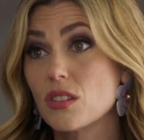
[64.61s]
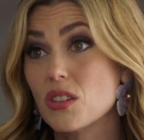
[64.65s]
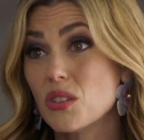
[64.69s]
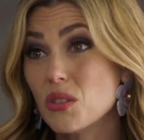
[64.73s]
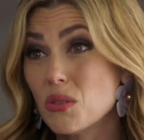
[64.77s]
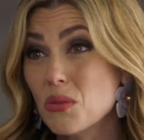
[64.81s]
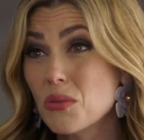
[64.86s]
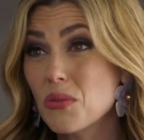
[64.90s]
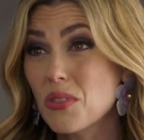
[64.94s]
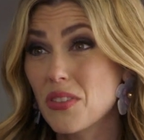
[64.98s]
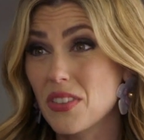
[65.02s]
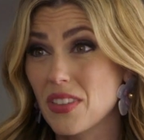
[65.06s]
you
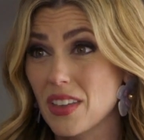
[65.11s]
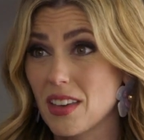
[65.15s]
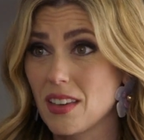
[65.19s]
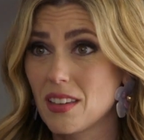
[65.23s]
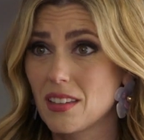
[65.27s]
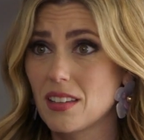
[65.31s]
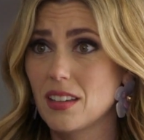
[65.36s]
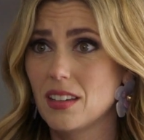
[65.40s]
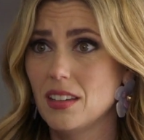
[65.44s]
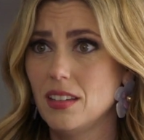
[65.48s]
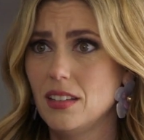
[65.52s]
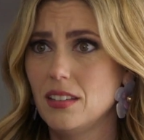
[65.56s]

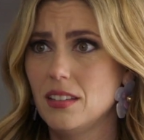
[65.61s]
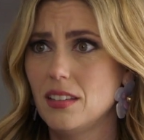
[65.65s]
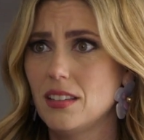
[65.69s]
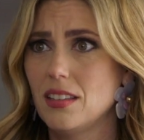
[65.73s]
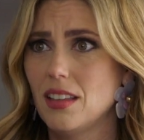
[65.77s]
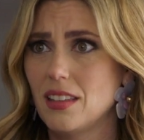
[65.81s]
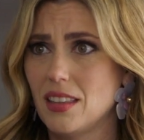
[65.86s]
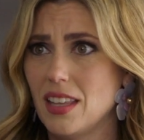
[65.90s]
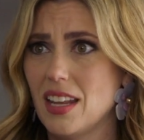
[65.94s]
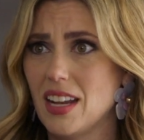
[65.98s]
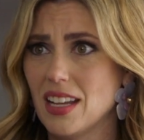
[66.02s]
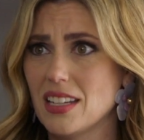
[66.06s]
think
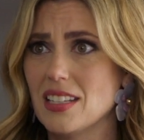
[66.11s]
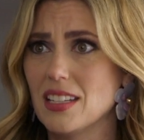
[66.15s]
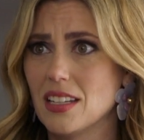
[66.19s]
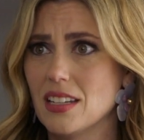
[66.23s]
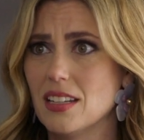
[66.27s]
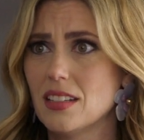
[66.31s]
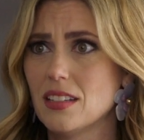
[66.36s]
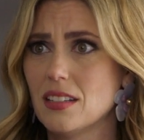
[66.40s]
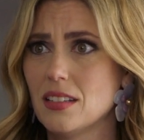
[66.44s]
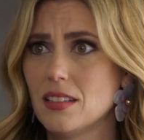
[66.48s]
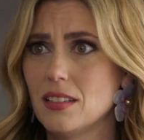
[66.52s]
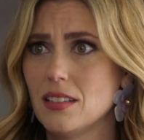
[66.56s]
that I did
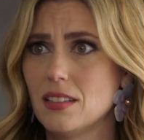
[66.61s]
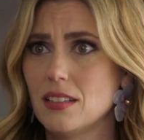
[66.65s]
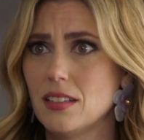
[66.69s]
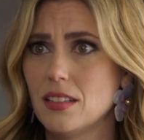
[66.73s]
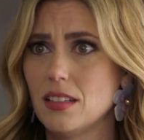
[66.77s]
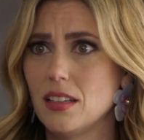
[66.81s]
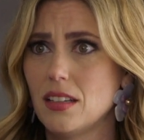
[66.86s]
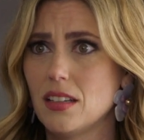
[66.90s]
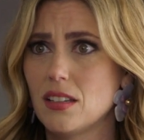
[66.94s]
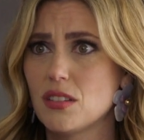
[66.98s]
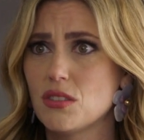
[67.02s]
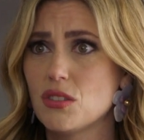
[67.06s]
it?
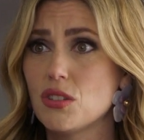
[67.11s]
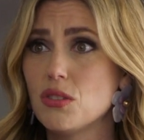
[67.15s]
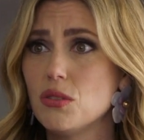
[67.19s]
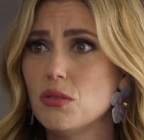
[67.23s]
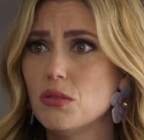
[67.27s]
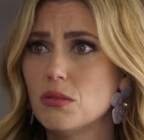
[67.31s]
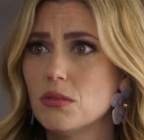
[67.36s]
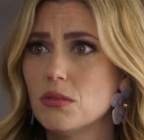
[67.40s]
Do